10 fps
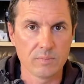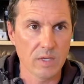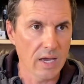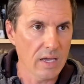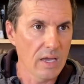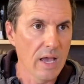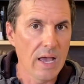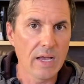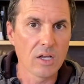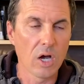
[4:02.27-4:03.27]
Okay,
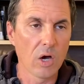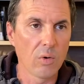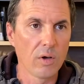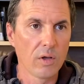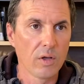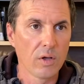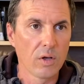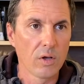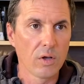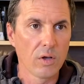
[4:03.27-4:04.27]
and go,
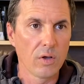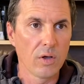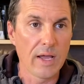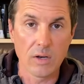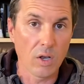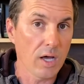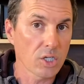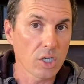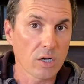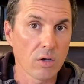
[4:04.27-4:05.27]
and a lot
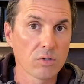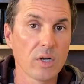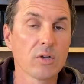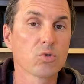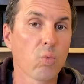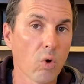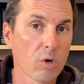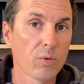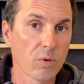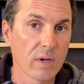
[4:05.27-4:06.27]
of shot collar trainers
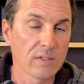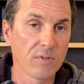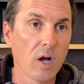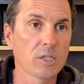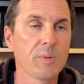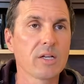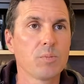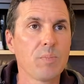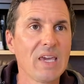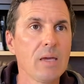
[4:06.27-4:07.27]
work with aggressive dogs because
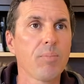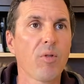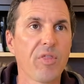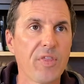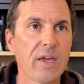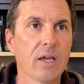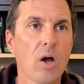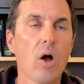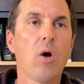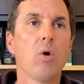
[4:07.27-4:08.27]
people
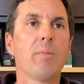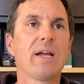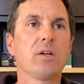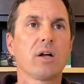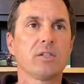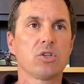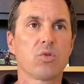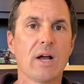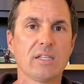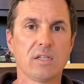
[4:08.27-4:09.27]
think, oh, my dog is
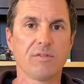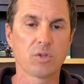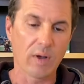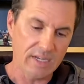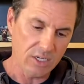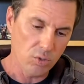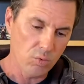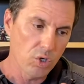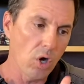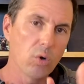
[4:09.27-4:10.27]
aggressive, so I need to
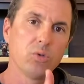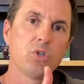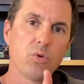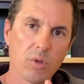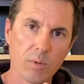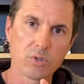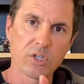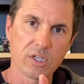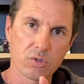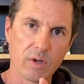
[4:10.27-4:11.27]
go to the
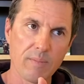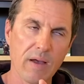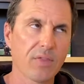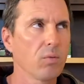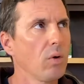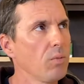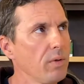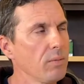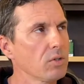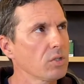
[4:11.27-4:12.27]
most extreme method. What would
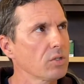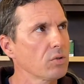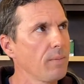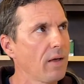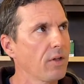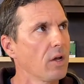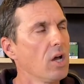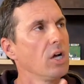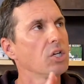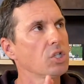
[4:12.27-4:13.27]
be the most extreme method?
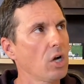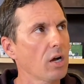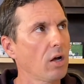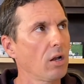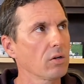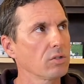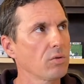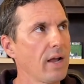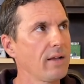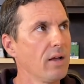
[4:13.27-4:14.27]
Shot collars,
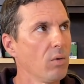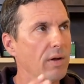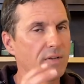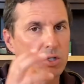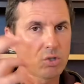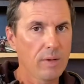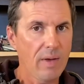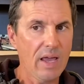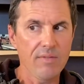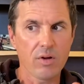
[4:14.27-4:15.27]
right? We have an extreme
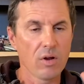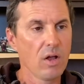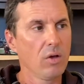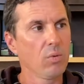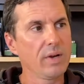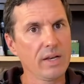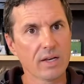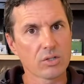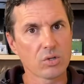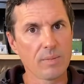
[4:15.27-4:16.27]
behavior, we need an
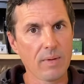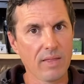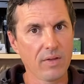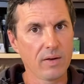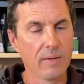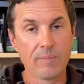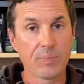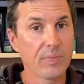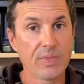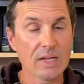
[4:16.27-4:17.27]
extreme method.
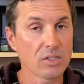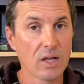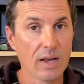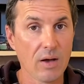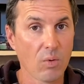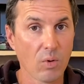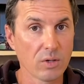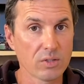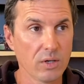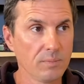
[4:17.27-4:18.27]
That's not how it
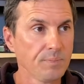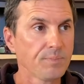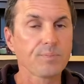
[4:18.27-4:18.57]
works though.